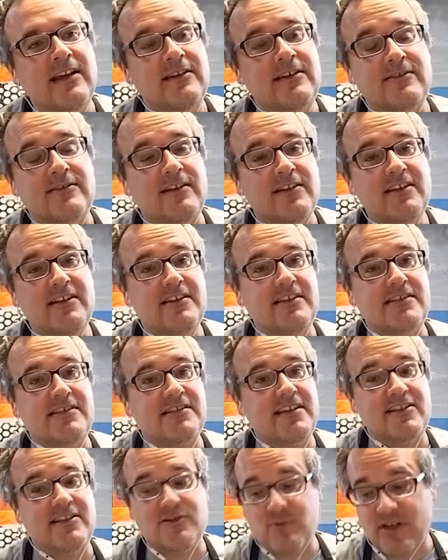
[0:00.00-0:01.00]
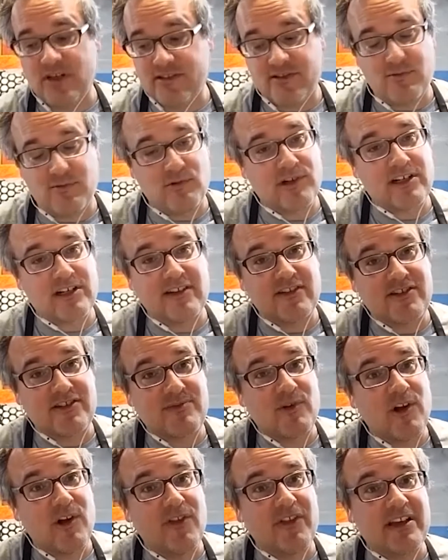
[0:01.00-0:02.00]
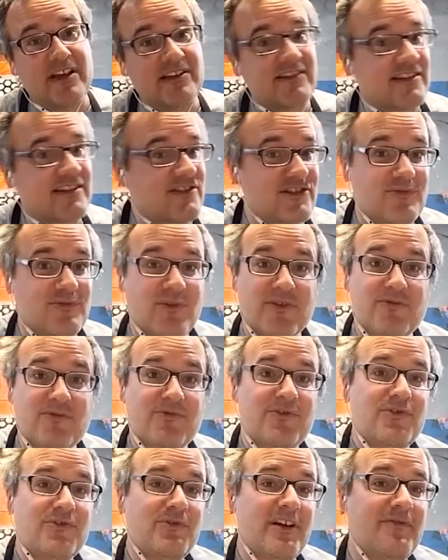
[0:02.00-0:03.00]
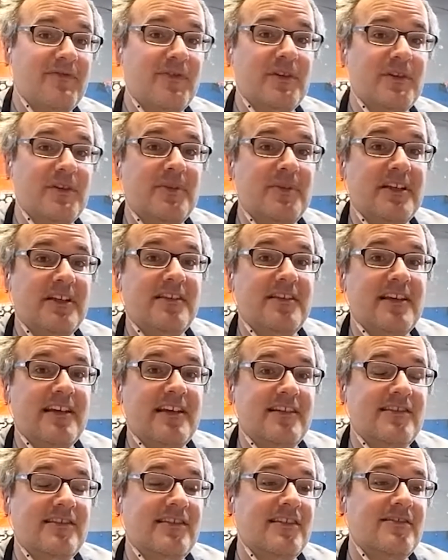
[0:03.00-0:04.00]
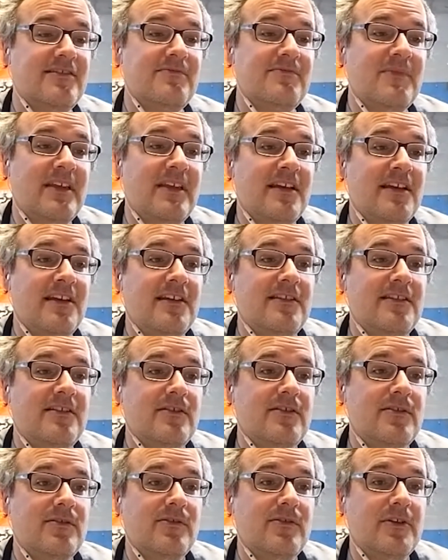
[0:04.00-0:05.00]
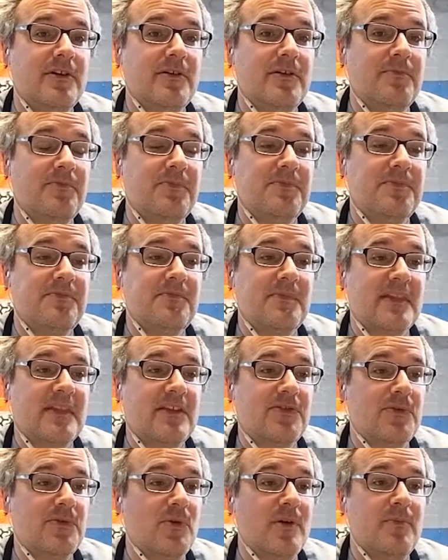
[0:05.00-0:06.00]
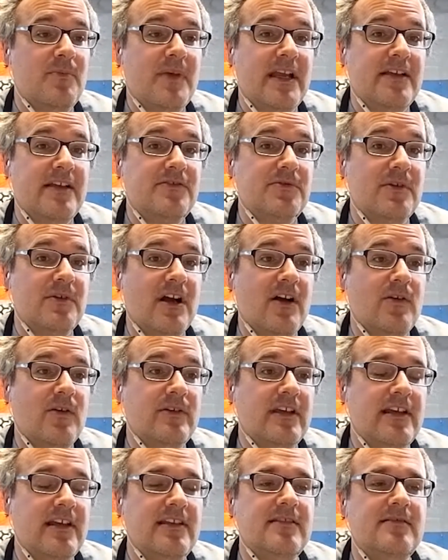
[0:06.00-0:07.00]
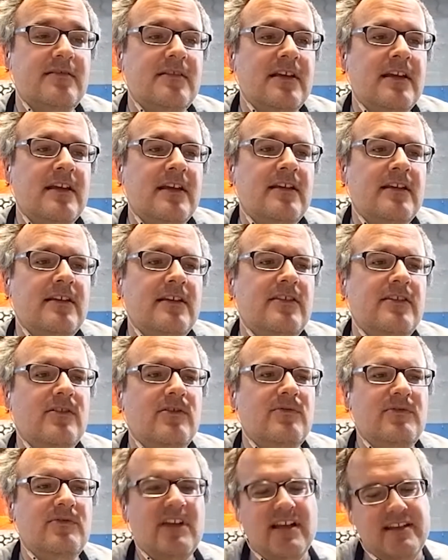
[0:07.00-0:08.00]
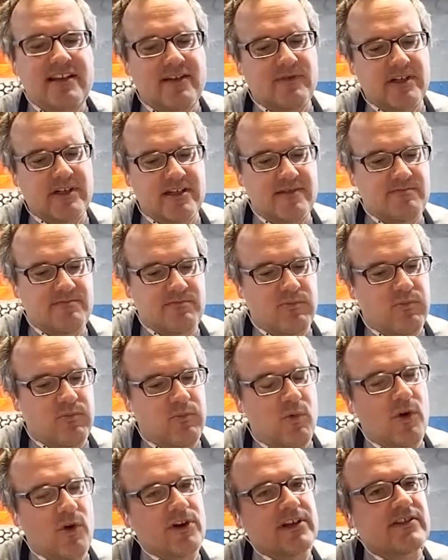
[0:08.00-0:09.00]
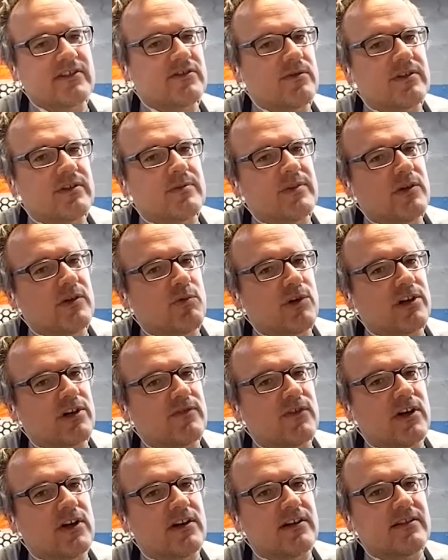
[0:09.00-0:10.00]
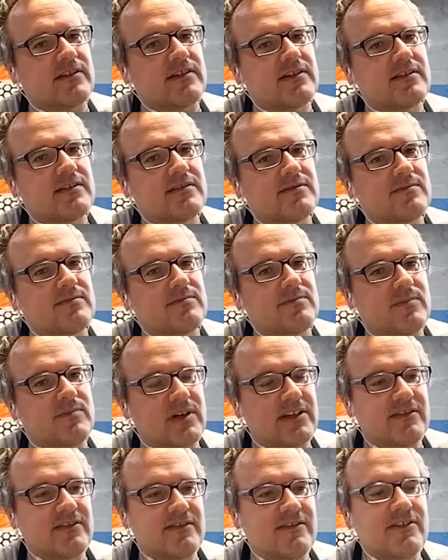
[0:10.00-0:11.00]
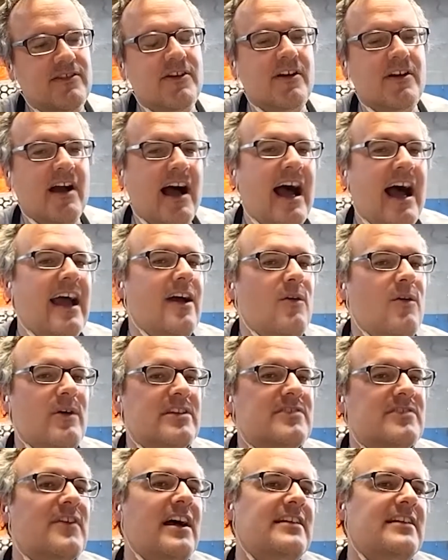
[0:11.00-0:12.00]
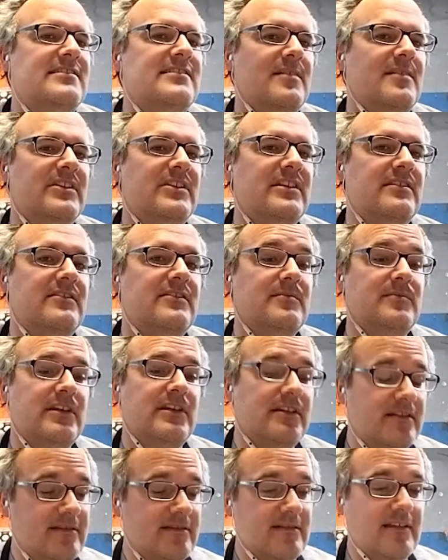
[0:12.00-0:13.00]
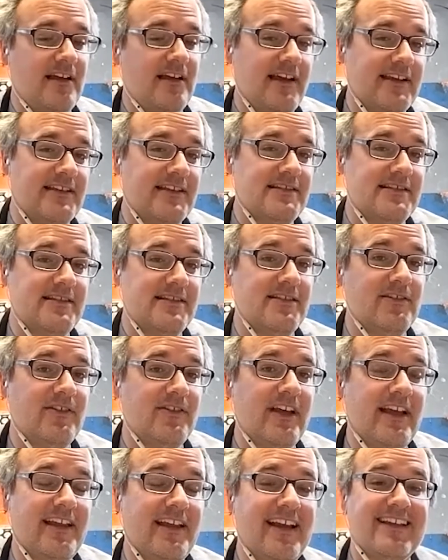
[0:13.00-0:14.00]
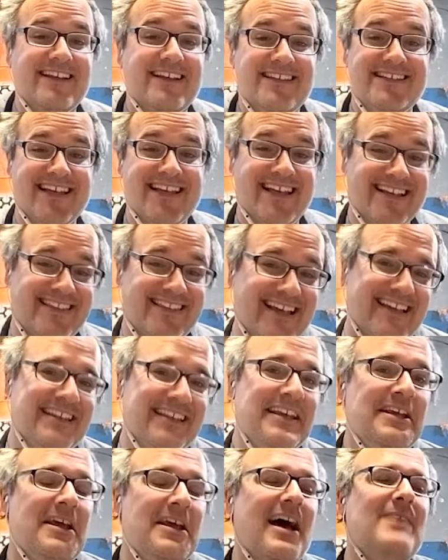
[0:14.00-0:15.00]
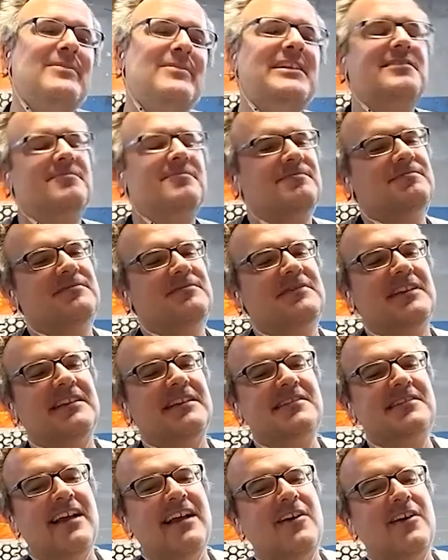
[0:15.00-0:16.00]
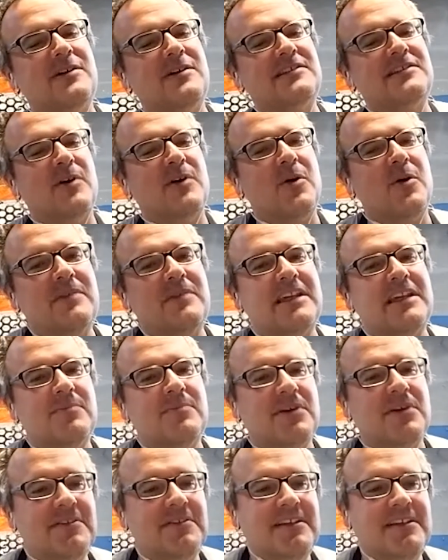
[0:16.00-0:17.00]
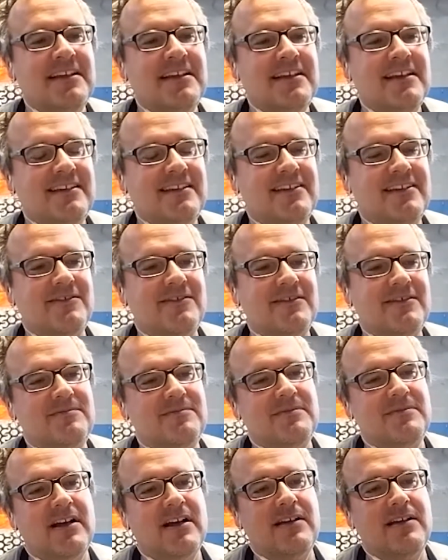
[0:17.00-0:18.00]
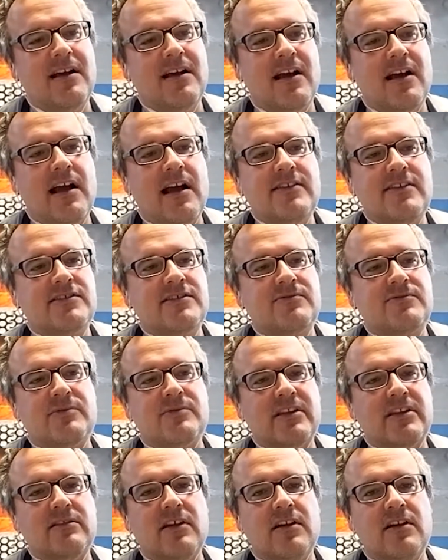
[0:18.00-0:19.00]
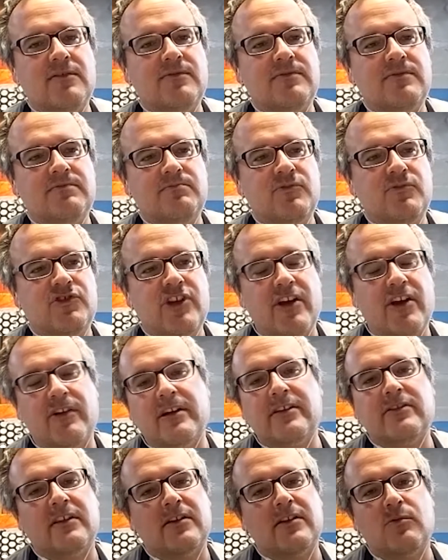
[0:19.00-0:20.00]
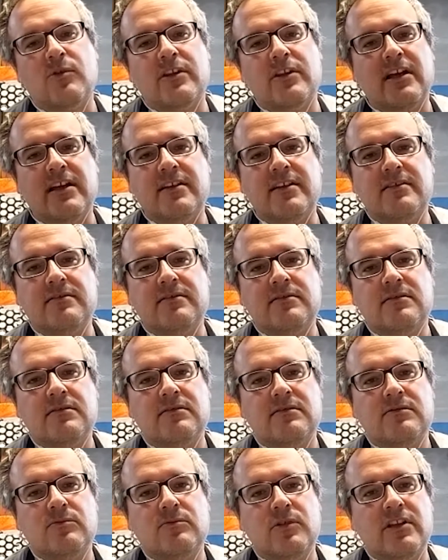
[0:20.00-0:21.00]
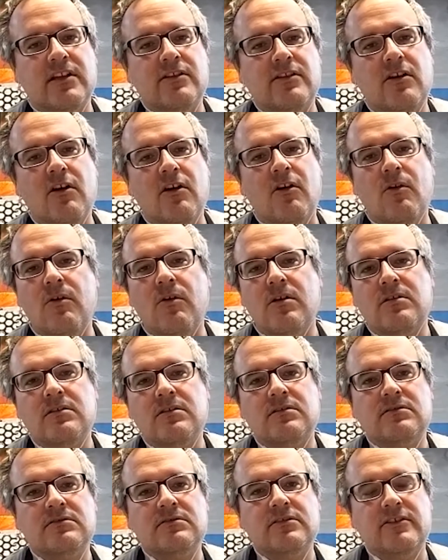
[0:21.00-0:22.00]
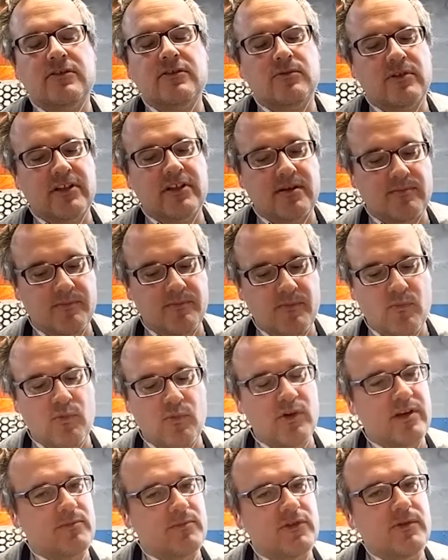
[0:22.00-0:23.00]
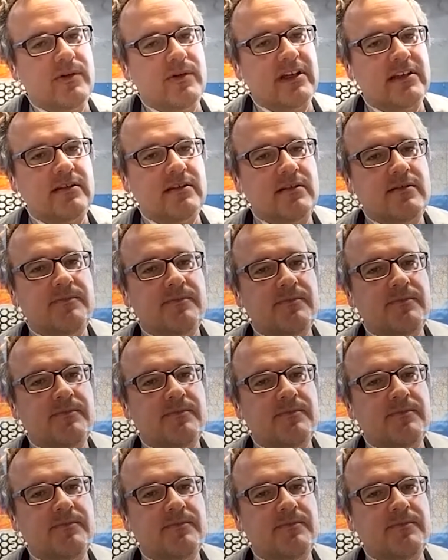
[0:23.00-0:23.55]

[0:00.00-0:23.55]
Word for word: none of these kids wanted to work on the small things they just went straight for the big things and you know they're throwing paint around and you know not every work is going to be a work of art but you're i always find something and i'm like i can steal that i can take that i mean that's not always about me but you know i just really love sharing like what i what I know, you know, what I'm what I'm doing.